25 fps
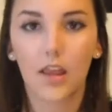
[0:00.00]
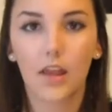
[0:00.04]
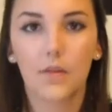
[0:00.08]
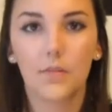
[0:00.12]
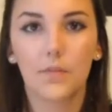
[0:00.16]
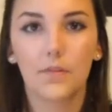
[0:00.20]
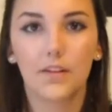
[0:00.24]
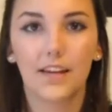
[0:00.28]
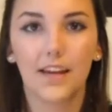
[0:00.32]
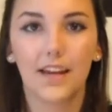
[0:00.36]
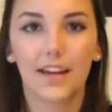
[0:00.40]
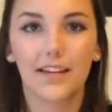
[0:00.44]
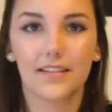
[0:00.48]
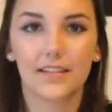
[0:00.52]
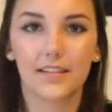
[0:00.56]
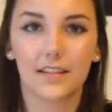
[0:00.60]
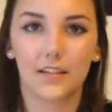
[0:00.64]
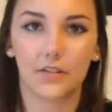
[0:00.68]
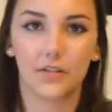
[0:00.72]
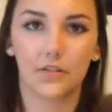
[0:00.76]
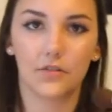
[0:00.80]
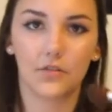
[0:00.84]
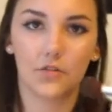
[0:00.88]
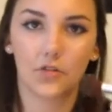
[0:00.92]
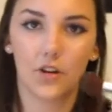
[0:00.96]
But yeah,
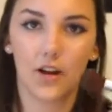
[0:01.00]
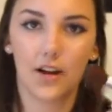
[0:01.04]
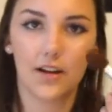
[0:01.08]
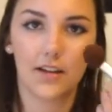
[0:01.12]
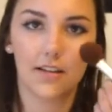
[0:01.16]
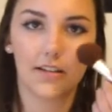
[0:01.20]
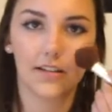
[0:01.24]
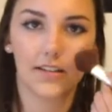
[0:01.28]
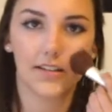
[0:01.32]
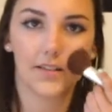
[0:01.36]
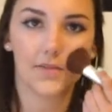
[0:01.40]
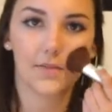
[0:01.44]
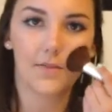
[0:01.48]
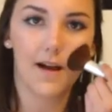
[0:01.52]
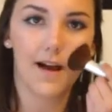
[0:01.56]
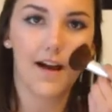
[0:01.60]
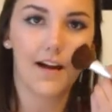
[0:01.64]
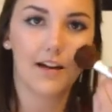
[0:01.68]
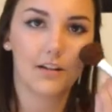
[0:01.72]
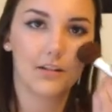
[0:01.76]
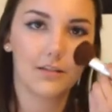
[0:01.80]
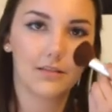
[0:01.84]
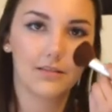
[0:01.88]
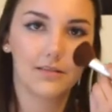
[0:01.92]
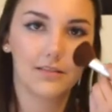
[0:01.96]
so try not to
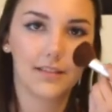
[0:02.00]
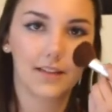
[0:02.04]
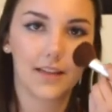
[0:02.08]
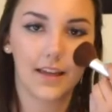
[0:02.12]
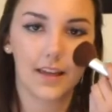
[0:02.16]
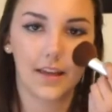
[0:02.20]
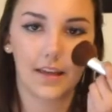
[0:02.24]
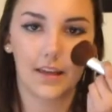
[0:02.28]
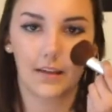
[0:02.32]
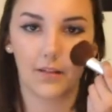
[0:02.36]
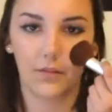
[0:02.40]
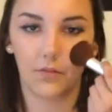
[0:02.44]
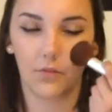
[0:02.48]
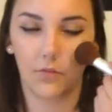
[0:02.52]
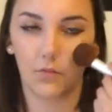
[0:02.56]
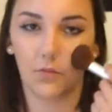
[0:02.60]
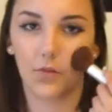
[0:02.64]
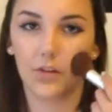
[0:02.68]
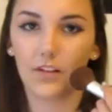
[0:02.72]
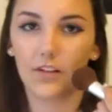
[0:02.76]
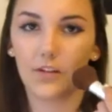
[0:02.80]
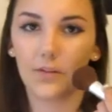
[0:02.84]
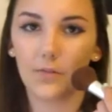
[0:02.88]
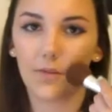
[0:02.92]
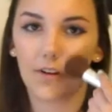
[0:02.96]
smile
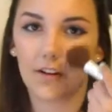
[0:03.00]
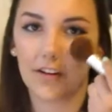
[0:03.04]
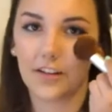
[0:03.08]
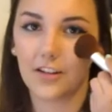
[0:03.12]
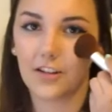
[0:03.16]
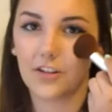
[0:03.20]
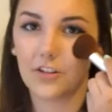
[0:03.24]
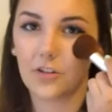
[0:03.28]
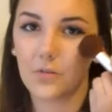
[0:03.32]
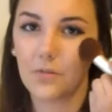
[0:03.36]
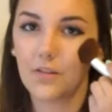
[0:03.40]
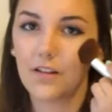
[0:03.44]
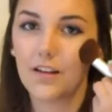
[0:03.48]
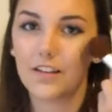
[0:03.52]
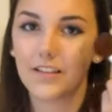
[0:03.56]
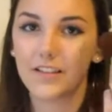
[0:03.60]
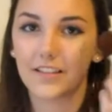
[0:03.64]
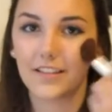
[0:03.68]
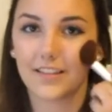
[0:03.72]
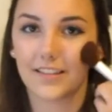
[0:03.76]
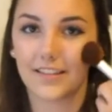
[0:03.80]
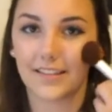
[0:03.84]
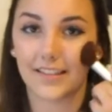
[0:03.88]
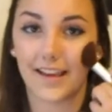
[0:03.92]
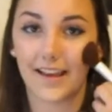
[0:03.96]
when you're putting on your blush,
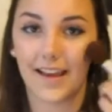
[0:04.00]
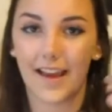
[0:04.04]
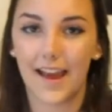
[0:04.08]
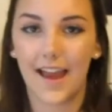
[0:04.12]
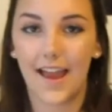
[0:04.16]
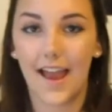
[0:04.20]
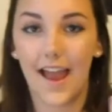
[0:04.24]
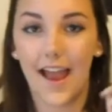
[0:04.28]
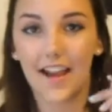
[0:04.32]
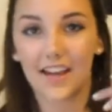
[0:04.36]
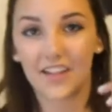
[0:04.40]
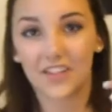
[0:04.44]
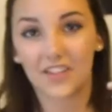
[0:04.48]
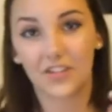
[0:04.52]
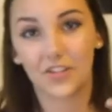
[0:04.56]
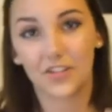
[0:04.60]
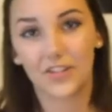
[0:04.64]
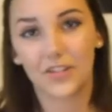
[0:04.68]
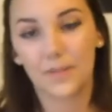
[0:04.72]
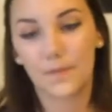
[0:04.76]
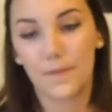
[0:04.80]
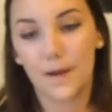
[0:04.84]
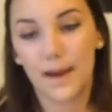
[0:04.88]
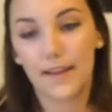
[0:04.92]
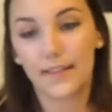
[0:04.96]
because that actually
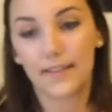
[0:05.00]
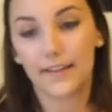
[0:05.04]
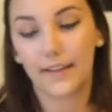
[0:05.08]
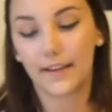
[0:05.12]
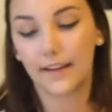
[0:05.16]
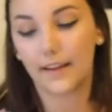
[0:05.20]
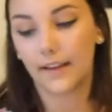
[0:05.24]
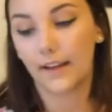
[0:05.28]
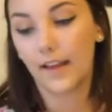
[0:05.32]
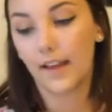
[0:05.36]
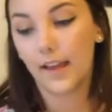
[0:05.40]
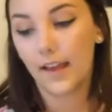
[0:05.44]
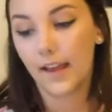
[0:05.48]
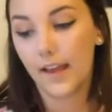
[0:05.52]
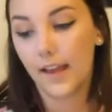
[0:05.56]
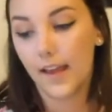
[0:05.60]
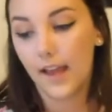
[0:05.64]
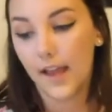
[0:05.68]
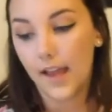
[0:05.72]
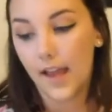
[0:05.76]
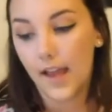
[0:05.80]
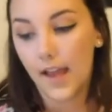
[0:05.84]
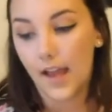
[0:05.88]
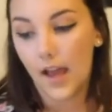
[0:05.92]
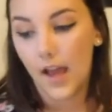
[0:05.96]
is a bad thing.
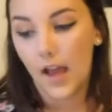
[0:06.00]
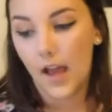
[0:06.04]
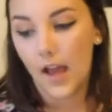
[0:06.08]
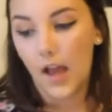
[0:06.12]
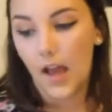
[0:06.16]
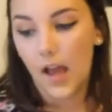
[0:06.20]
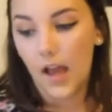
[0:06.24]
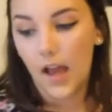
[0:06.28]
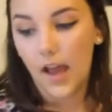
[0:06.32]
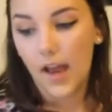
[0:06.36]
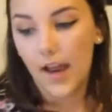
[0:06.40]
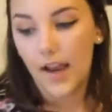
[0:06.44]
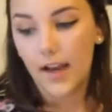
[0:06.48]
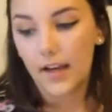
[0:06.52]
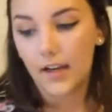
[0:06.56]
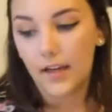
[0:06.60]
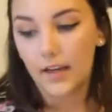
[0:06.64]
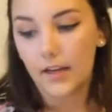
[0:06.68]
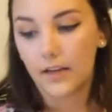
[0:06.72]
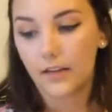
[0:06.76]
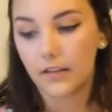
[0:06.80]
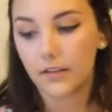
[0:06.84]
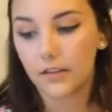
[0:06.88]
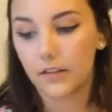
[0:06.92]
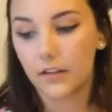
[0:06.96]

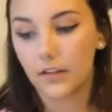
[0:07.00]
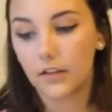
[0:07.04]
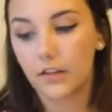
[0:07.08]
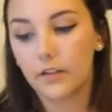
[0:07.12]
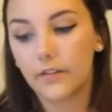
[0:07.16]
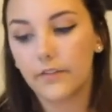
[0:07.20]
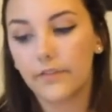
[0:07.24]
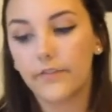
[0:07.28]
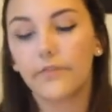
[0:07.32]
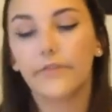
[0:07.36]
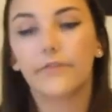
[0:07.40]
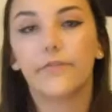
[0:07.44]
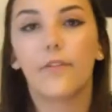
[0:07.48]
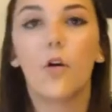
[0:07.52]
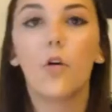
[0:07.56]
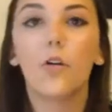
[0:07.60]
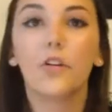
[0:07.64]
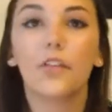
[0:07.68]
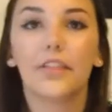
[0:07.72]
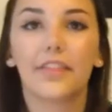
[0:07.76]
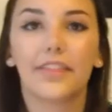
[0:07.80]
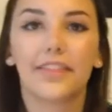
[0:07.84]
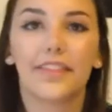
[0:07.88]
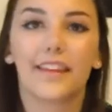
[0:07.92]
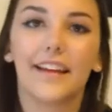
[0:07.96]
And the fourth
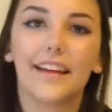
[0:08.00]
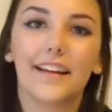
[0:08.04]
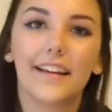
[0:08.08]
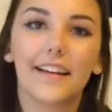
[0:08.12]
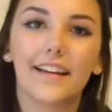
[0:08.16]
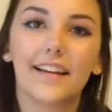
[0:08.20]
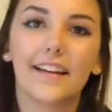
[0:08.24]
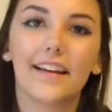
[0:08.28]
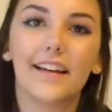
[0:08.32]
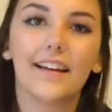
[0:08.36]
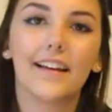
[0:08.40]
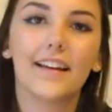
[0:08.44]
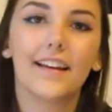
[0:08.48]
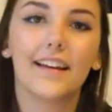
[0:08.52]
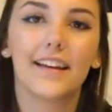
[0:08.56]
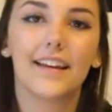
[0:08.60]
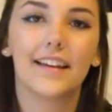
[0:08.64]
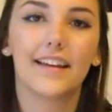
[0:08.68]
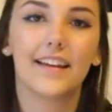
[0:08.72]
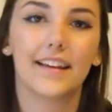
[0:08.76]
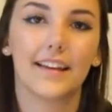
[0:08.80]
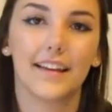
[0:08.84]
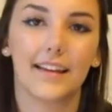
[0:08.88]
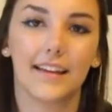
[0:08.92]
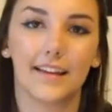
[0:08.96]
thing
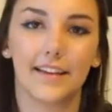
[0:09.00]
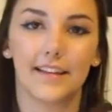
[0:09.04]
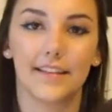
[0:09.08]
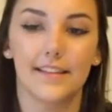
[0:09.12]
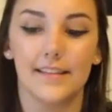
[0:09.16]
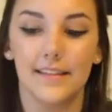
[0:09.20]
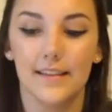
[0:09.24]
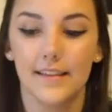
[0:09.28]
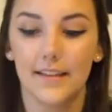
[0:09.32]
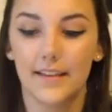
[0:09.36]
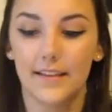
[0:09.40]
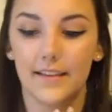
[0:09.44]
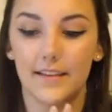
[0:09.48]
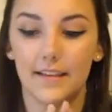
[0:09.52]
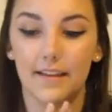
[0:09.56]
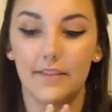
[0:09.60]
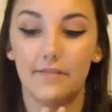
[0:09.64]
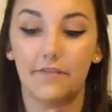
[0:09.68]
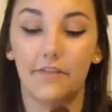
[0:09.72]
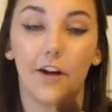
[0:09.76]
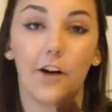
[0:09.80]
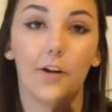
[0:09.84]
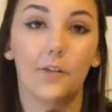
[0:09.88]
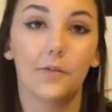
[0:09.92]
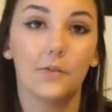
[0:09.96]
is
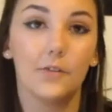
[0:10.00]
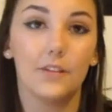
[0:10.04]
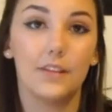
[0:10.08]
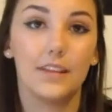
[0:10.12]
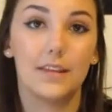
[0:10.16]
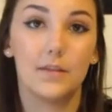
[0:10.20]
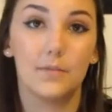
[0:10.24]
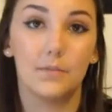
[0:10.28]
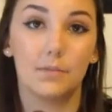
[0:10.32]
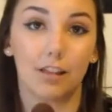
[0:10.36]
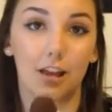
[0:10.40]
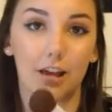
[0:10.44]
involved with this